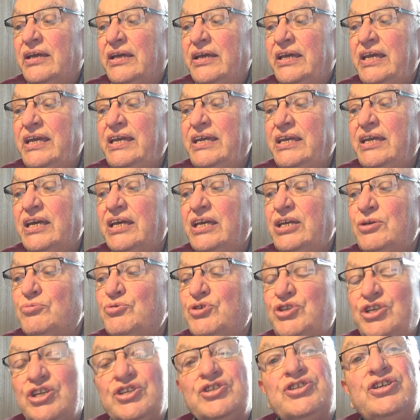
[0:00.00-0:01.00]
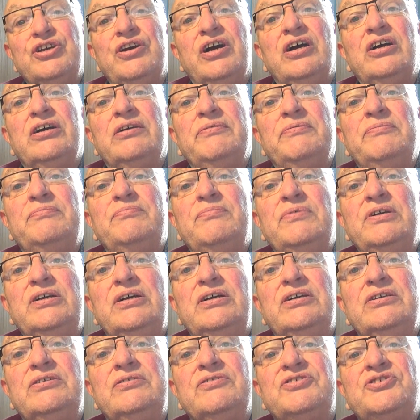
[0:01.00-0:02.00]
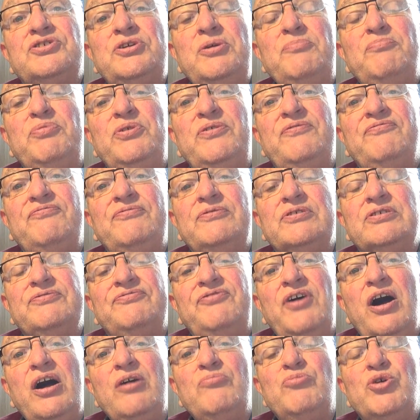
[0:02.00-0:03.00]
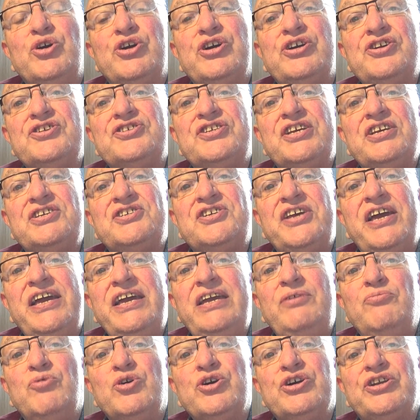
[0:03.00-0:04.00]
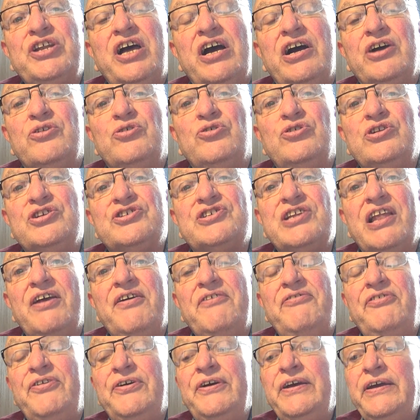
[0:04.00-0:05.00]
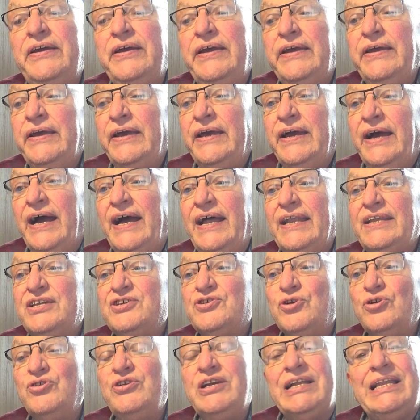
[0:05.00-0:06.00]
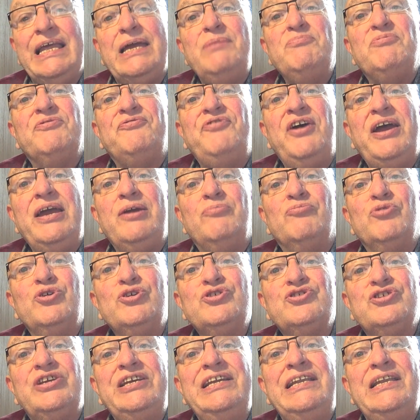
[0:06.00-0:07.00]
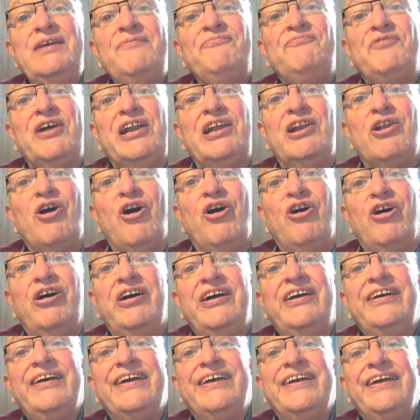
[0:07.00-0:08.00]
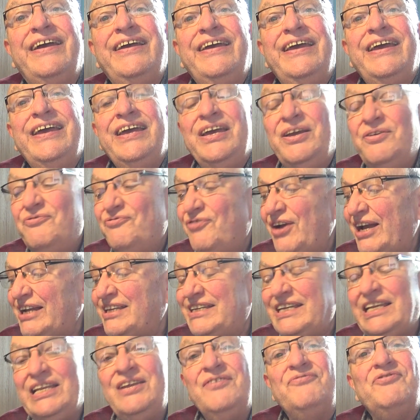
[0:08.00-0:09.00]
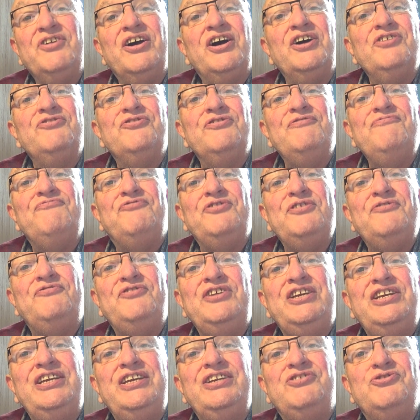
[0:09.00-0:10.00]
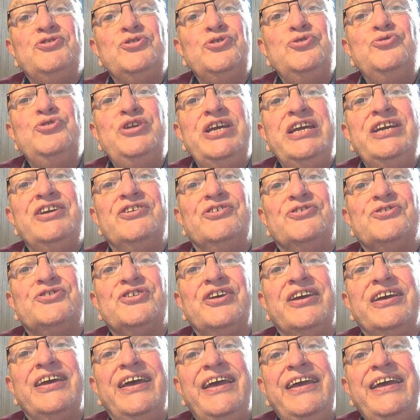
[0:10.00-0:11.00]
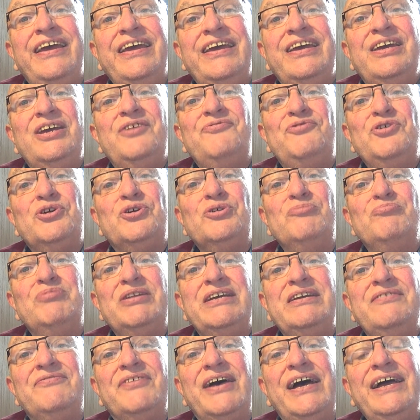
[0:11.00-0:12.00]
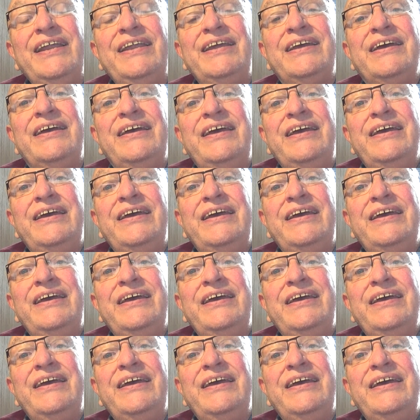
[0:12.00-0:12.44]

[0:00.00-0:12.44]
he was just a simple farm worker, as I say. He worked hard all his life. And his only claim to fame was he lived very long. In fact, he lived 152 years, if you can believe that.